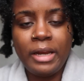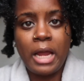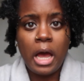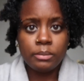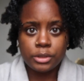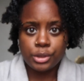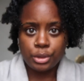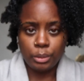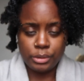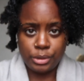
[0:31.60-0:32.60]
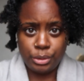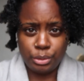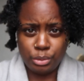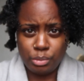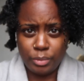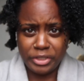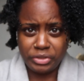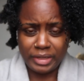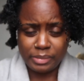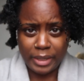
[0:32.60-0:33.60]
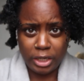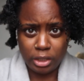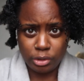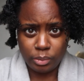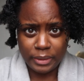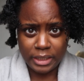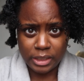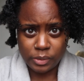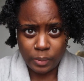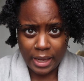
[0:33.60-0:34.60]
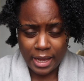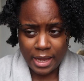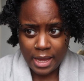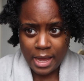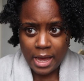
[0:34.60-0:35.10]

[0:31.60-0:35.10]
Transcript: Right now, I'm just going to moisturize my hair a little bit. It's wet.